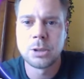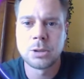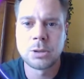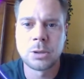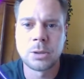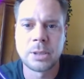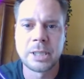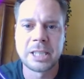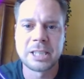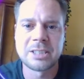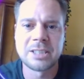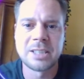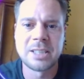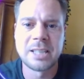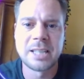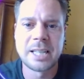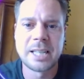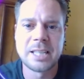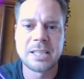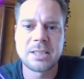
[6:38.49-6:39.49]
So that's a
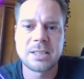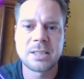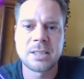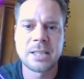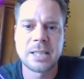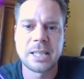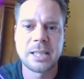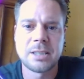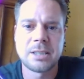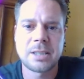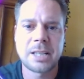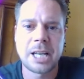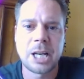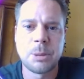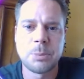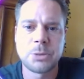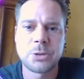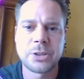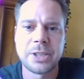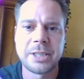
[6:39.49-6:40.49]
nice
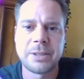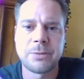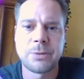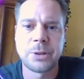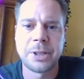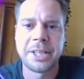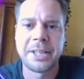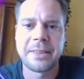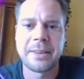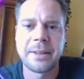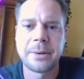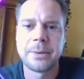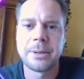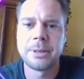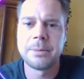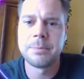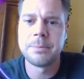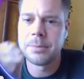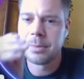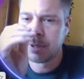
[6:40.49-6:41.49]
scalp trade for
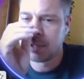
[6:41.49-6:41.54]
Ethereum.